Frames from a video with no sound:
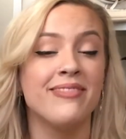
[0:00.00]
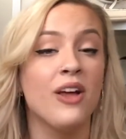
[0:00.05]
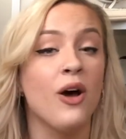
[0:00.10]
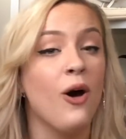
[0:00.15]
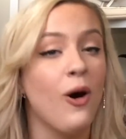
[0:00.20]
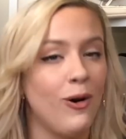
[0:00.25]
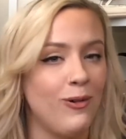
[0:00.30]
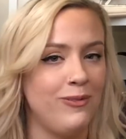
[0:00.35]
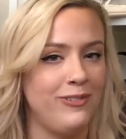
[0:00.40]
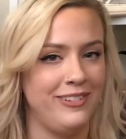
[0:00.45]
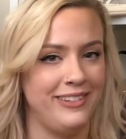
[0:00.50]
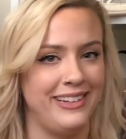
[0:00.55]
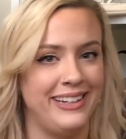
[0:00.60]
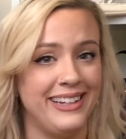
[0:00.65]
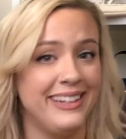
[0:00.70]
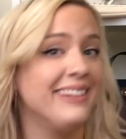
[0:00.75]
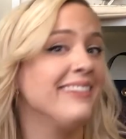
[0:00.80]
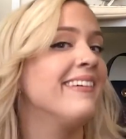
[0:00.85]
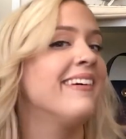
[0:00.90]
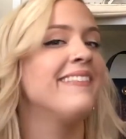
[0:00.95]

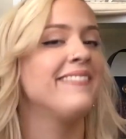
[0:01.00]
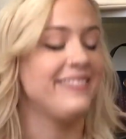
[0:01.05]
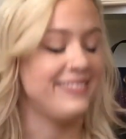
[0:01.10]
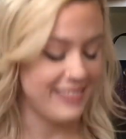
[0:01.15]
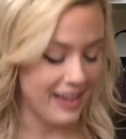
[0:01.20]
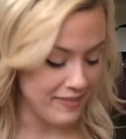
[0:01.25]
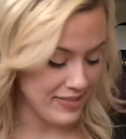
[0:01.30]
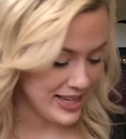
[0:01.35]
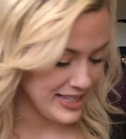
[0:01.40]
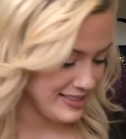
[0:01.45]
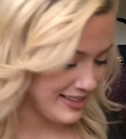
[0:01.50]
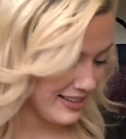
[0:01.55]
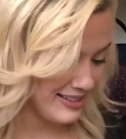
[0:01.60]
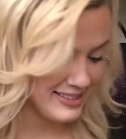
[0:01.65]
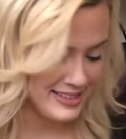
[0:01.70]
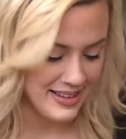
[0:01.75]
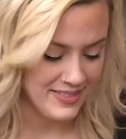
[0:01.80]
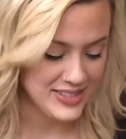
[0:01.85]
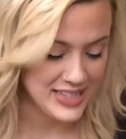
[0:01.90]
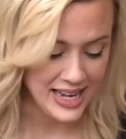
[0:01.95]
Hopefully that makes sense.
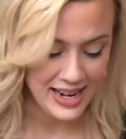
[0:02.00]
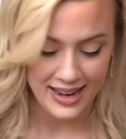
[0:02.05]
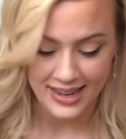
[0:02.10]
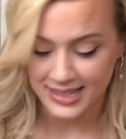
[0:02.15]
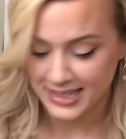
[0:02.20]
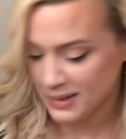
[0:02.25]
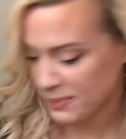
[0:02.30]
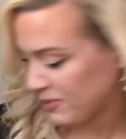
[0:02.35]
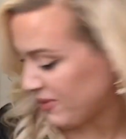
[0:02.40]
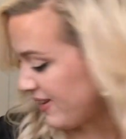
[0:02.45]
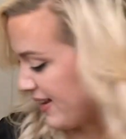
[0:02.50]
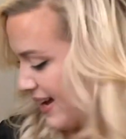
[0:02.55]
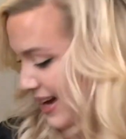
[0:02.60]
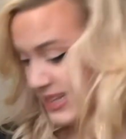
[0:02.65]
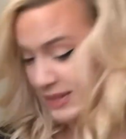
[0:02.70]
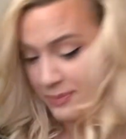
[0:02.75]
I've said it as simply as